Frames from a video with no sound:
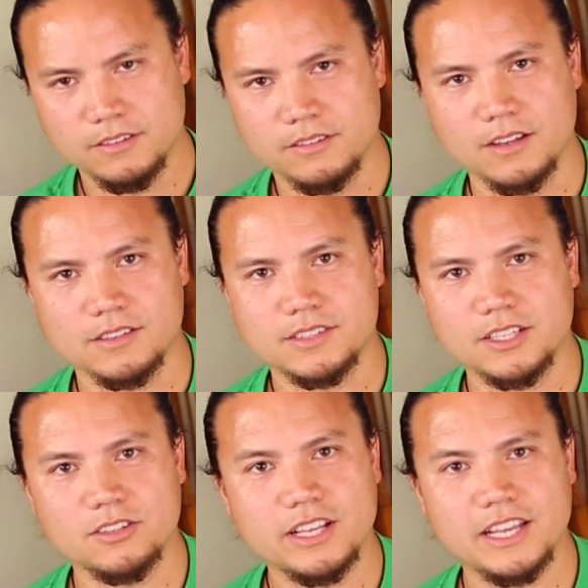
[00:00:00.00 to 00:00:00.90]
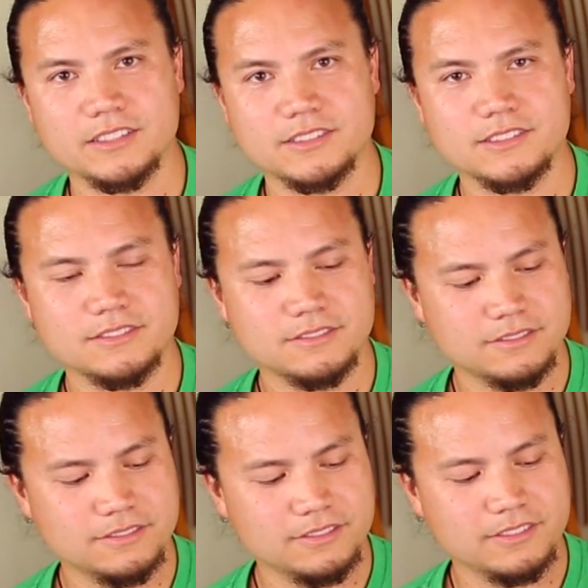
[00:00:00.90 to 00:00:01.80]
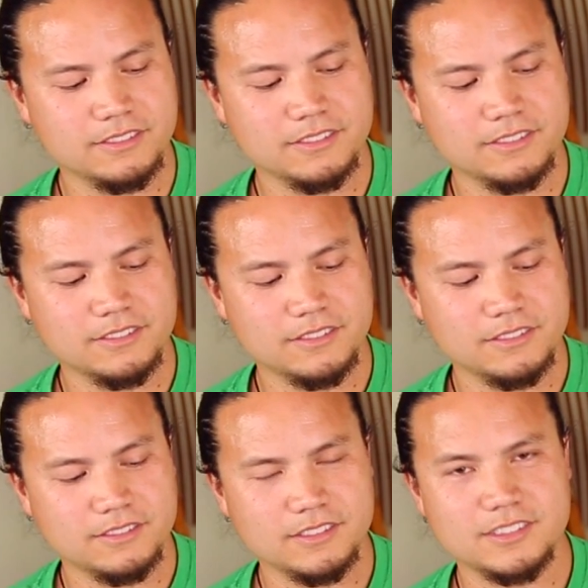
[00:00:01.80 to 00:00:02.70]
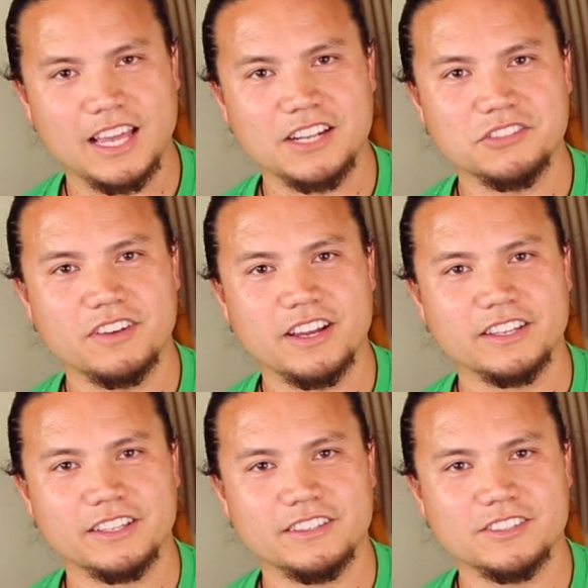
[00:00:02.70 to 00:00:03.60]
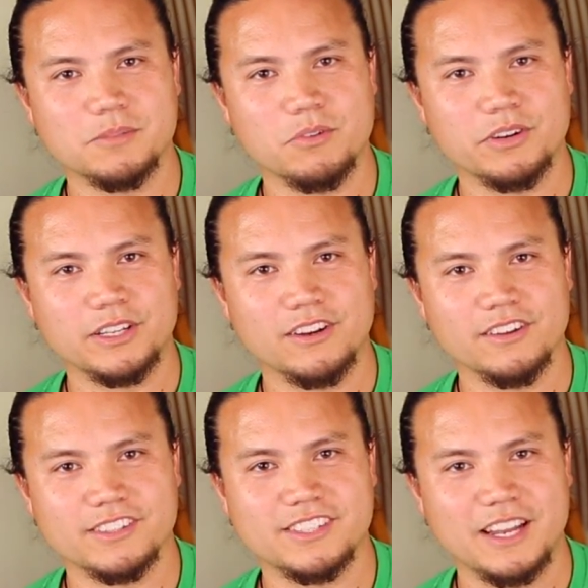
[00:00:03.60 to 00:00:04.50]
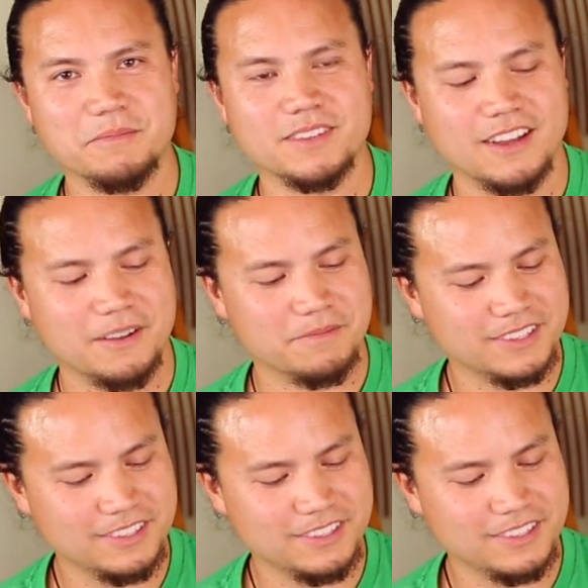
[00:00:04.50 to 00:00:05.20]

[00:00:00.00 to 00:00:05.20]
Not a single hiss. Satisfying and disappointing all at the same time.